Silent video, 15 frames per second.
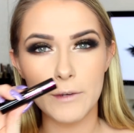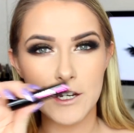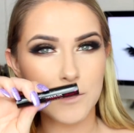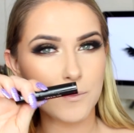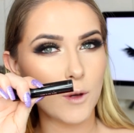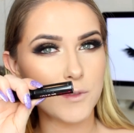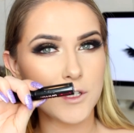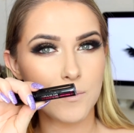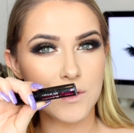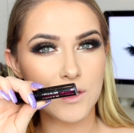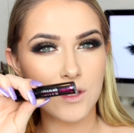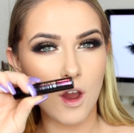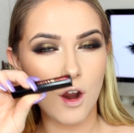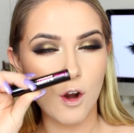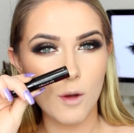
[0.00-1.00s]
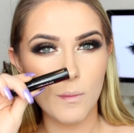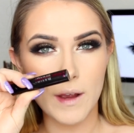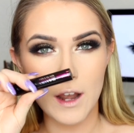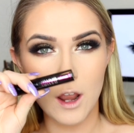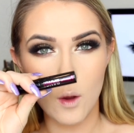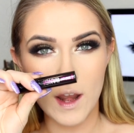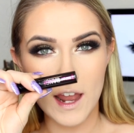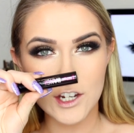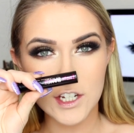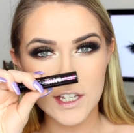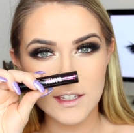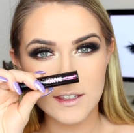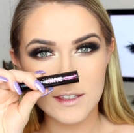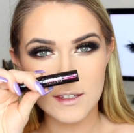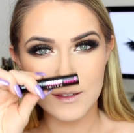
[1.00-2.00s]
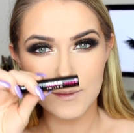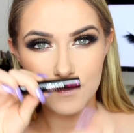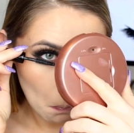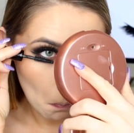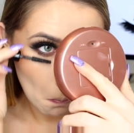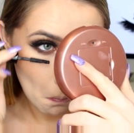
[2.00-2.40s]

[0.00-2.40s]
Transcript: I'm going to pop some mascara on my lower lashes.